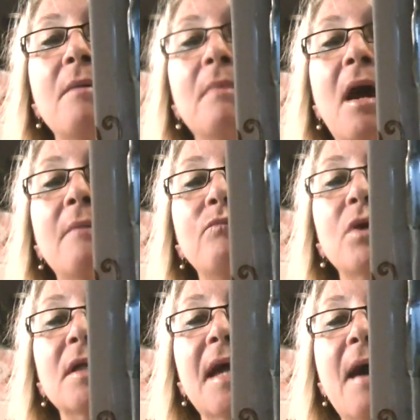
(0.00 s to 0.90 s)
I'm
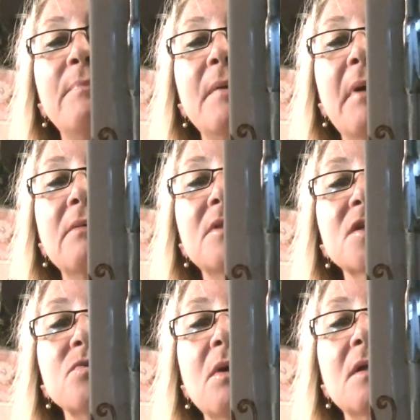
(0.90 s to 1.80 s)
really happy about
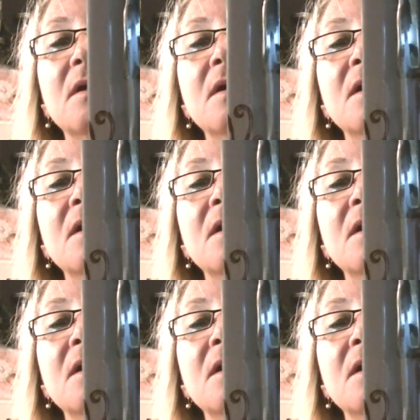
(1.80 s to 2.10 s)
this one.